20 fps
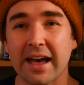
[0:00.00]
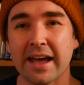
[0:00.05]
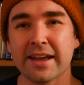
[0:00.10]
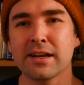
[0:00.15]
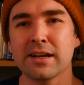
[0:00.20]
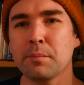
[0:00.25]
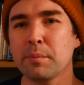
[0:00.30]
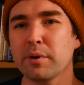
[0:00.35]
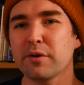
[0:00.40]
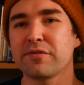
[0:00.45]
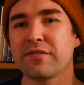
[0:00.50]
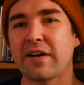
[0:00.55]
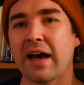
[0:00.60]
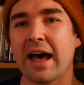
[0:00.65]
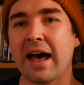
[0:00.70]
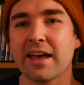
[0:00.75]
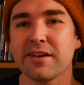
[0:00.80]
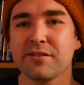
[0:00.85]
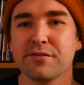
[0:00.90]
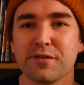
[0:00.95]
At number
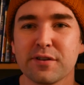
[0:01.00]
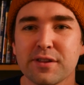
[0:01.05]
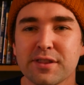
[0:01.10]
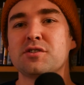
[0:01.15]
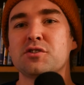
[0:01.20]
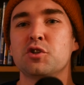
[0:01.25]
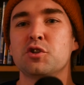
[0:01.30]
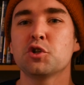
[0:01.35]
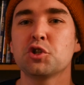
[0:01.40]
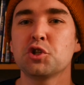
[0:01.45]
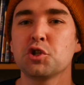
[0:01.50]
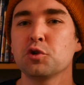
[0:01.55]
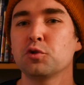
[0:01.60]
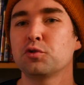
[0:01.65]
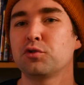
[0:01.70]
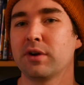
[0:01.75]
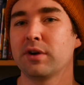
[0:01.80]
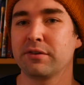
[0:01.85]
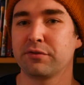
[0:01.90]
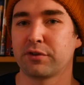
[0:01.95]
5,
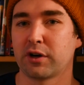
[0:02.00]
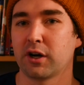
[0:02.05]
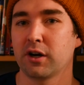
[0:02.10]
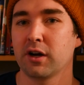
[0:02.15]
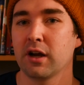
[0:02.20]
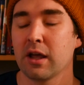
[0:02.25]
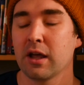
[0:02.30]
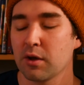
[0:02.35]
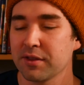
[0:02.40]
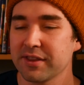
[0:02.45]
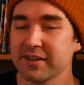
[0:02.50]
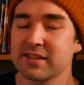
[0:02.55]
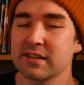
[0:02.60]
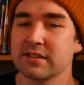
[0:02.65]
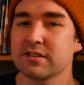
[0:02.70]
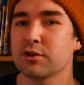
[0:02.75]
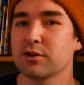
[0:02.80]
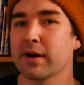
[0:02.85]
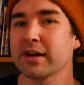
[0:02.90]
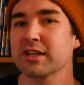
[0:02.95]
Suzhou River. This
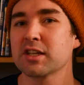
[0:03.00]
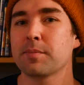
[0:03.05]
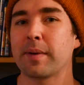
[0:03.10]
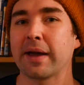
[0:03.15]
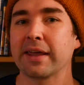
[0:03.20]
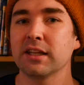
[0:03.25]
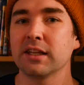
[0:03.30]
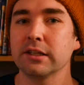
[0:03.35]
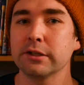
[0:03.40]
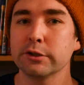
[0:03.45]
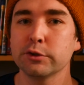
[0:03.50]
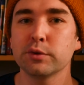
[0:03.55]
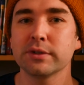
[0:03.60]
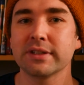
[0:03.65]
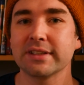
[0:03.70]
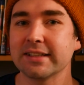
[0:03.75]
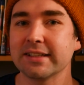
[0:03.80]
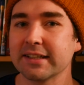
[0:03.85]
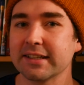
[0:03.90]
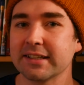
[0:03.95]
is directed by Liu
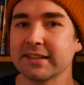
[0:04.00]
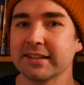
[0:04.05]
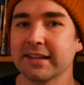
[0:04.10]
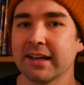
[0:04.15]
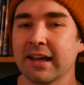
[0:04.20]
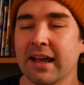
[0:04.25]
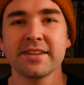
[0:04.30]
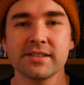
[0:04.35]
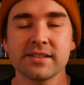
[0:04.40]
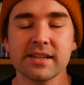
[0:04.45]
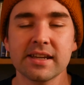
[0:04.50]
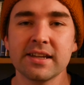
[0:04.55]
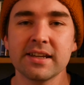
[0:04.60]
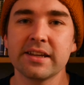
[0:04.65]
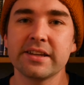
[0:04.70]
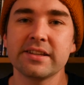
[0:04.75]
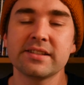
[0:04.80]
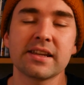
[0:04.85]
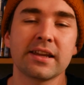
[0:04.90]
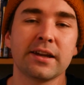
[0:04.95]
Yi. This
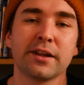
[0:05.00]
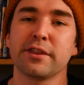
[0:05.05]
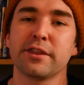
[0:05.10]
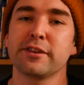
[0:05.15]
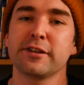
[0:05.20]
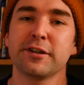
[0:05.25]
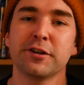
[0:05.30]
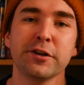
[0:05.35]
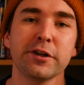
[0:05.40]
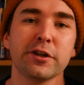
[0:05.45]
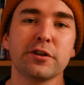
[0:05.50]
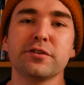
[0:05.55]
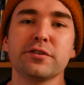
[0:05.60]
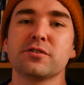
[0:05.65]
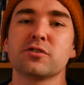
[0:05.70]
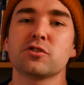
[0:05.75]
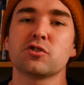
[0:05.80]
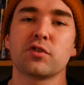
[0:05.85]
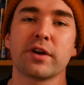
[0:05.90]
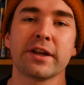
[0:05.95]
is an ethereal,
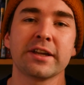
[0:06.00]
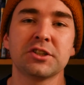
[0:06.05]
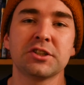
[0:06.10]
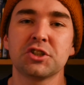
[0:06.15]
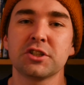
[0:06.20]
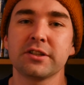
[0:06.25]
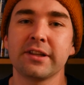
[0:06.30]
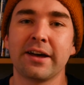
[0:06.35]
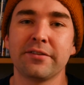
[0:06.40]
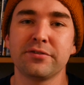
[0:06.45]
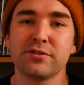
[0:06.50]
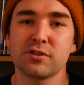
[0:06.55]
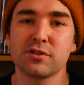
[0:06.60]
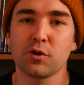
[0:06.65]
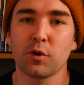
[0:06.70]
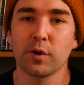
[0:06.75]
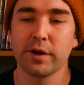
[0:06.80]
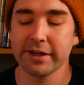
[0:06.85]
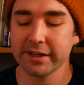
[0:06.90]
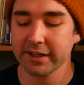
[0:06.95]
strange love
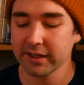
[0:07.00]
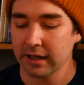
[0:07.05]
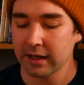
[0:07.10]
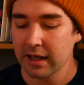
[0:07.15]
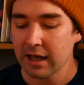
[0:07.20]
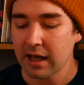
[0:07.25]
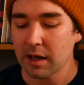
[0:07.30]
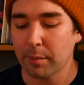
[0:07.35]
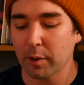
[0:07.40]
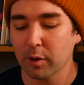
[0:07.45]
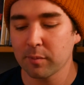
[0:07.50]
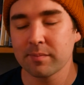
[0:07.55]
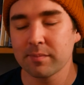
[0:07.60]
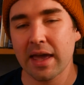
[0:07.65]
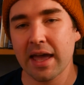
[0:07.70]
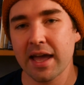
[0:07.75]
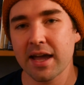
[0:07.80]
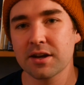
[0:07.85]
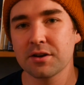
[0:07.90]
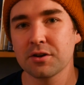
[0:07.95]
story about a
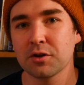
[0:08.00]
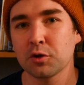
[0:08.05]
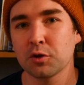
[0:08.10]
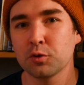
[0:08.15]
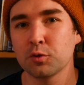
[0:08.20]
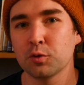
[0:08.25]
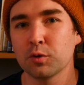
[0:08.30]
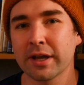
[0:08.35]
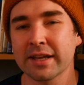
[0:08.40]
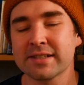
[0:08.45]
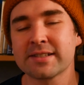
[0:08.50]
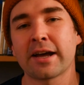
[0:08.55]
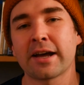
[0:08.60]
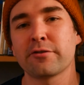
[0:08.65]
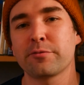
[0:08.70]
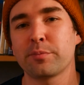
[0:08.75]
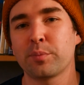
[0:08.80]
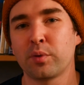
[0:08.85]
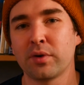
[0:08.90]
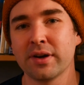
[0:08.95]
man who gets out
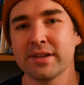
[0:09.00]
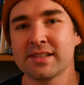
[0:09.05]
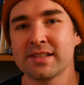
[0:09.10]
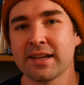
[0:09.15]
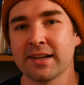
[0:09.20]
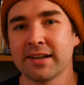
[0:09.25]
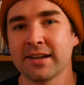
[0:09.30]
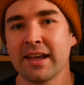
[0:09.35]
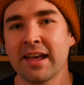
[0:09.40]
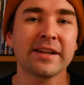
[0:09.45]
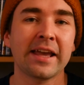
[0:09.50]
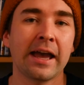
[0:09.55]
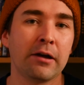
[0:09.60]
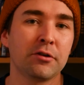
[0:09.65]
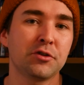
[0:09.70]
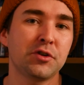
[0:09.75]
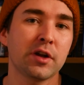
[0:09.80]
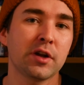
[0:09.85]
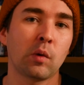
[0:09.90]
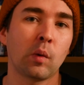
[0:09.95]
of prison
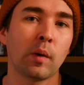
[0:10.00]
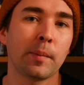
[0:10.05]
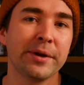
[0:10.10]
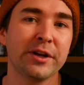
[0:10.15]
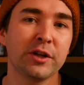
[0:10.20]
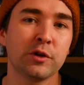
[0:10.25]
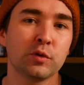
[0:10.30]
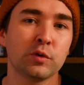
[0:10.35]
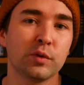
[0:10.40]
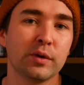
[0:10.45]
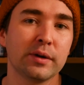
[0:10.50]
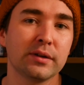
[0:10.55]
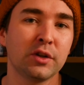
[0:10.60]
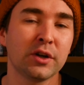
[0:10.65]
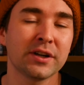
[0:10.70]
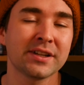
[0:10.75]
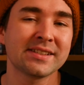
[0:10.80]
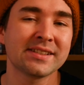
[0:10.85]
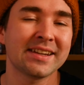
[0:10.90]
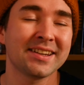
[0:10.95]
encountering a woman who
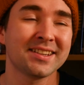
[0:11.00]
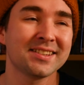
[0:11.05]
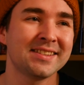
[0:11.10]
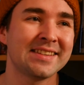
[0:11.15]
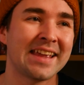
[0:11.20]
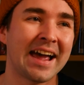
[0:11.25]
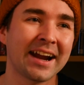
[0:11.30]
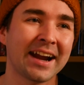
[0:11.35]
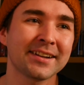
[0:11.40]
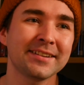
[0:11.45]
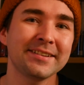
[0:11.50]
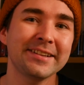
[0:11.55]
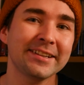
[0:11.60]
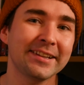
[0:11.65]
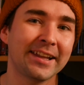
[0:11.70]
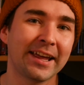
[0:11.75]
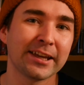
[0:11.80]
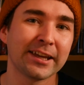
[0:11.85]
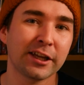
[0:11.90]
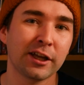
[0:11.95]
looks exactly
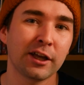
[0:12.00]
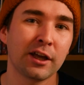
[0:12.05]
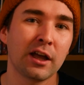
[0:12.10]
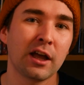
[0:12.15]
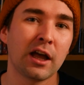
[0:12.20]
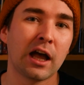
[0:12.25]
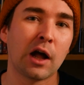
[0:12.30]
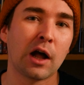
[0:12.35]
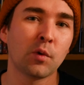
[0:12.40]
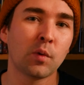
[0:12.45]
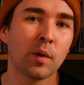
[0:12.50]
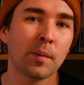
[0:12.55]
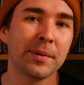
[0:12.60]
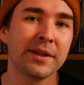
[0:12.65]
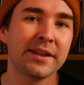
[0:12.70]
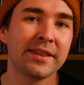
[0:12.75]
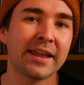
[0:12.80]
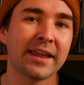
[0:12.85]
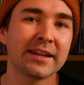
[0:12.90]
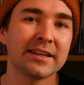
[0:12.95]
like a
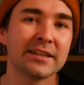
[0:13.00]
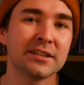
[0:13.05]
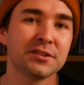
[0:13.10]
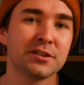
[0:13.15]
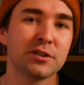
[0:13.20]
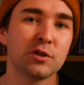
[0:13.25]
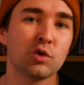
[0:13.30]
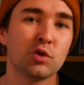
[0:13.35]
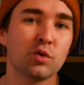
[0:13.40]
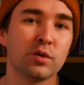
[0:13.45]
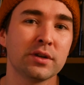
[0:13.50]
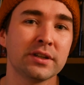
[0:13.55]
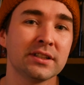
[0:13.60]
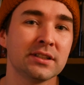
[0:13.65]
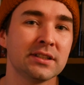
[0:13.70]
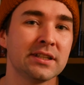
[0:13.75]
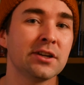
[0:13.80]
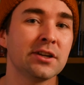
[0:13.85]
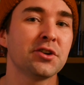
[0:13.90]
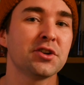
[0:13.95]
woman that he knew
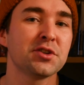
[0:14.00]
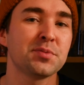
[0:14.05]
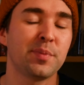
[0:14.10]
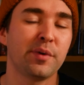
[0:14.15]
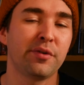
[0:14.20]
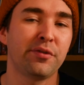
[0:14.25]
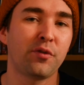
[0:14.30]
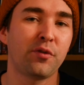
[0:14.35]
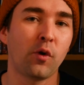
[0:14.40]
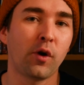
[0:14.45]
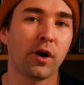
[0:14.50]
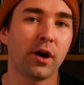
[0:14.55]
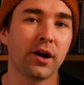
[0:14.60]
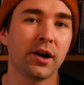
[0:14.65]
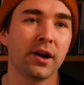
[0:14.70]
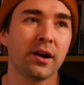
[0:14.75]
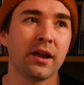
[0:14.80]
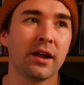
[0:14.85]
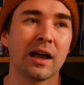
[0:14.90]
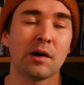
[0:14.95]
years
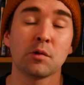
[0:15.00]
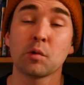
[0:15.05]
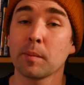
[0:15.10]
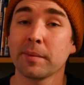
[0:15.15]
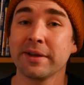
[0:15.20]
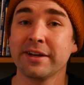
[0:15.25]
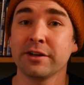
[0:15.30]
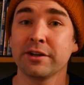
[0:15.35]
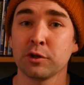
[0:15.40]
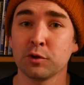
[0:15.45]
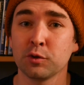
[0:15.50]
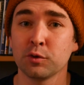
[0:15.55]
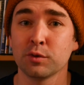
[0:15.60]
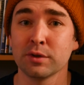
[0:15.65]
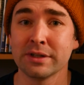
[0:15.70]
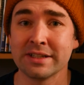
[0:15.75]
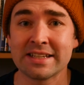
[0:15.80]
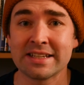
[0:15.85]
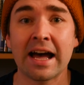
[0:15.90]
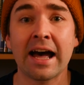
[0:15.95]
before, a woman
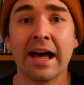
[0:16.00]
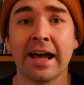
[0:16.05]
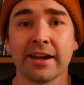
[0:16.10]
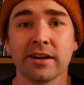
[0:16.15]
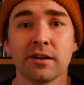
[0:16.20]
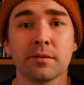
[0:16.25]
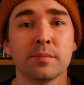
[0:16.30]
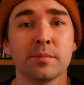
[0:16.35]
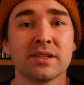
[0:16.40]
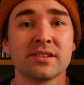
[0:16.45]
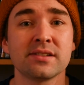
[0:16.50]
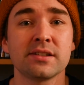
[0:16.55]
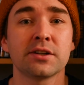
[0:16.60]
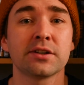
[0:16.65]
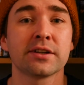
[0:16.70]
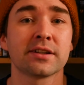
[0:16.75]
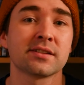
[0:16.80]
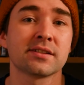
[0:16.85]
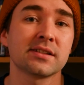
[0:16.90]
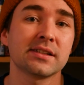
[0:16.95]
who died
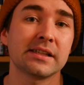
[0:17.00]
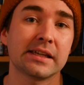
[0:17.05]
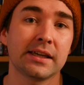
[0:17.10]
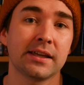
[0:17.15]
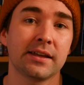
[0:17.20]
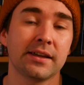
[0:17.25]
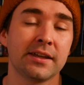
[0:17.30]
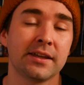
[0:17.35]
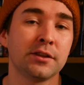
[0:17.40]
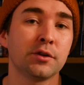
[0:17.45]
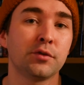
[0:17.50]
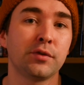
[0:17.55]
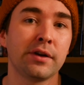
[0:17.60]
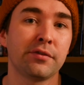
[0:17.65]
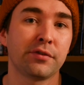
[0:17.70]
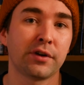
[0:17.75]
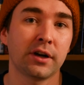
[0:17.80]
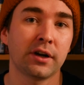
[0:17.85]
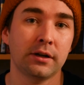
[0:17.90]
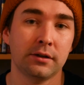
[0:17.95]
mysteriously in the
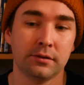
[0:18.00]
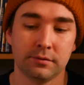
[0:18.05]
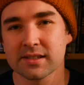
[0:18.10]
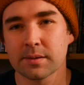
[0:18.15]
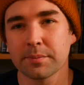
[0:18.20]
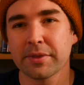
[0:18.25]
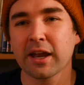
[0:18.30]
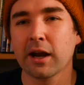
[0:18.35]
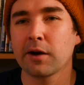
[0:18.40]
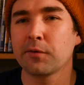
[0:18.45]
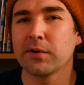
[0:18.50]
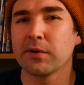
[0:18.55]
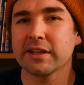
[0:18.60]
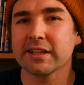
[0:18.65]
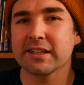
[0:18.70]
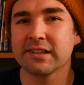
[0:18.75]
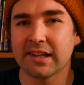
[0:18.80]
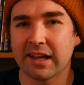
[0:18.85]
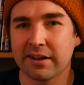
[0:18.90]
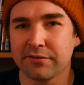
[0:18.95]
river. Something I
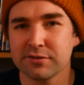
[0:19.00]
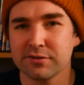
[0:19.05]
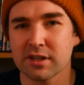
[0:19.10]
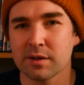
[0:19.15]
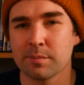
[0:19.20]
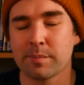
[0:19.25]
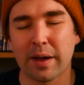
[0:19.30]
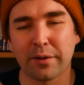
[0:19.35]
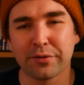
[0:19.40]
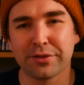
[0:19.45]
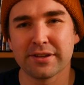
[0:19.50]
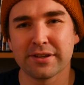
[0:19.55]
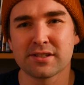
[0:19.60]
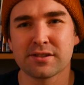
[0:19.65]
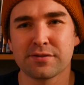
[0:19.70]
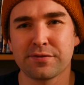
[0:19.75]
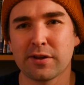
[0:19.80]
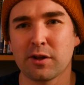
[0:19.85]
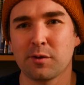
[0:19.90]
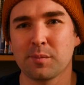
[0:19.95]
really loved about
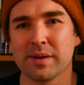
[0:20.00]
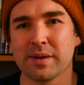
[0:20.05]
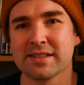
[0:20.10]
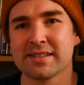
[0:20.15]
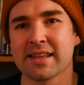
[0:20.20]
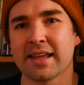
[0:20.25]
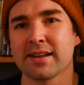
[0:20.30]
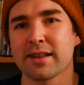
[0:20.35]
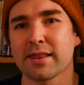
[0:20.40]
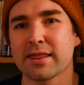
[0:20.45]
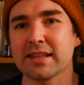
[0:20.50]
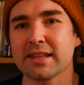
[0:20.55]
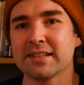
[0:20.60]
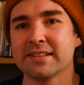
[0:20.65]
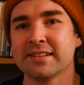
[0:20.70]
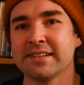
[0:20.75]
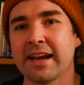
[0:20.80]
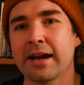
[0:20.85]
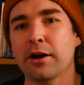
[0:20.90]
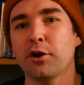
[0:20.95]
this film is that the
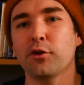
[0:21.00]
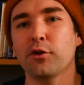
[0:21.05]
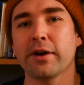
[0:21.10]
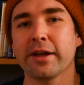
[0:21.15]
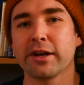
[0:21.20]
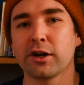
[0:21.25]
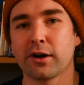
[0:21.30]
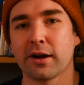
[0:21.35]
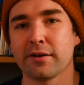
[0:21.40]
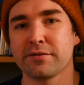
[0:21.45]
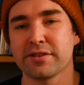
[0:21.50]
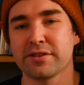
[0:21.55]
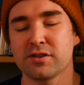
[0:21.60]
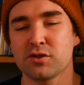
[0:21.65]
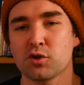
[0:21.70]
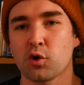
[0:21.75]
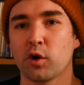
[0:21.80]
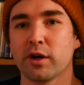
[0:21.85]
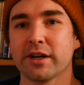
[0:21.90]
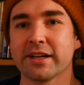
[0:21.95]
narrator of the
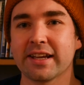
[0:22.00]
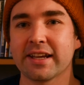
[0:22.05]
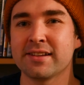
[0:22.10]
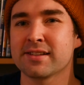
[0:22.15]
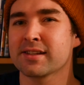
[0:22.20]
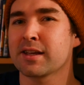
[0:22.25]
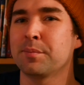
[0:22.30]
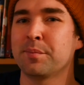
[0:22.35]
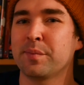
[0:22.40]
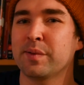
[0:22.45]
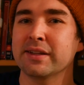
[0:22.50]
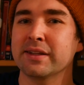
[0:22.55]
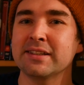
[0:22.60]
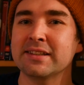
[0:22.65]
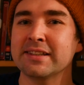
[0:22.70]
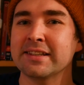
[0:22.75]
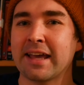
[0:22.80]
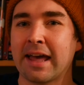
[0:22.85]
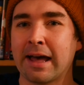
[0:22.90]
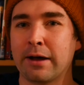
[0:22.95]
story is
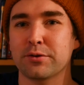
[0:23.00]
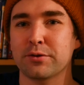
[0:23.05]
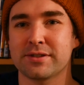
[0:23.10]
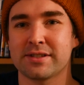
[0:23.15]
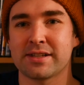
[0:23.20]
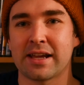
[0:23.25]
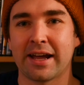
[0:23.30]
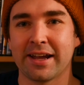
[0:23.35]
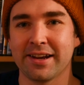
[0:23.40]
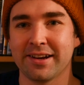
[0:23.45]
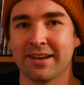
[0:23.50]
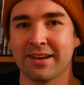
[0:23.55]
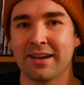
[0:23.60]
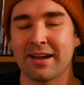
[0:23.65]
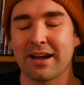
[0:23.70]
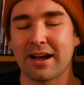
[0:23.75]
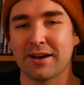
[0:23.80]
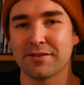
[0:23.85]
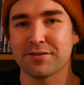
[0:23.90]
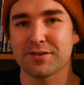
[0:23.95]
completely outside
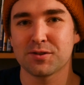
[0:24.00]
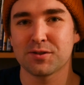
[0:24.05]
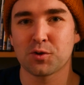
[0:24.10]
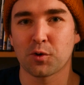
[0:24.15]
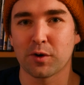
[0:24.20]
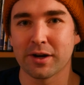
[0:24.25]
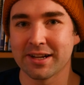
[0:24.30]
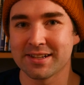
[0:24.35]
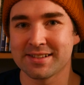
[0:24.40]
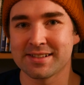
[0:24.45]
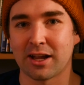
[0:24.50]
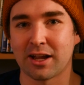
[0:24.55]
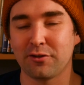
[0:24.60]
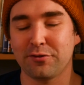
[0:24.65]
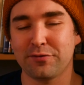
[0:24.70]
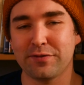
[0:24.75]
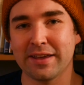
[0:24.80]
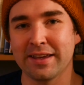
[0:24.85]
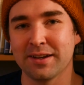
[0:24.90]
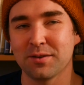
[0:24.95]
of the story
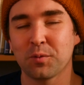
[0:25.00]
itself.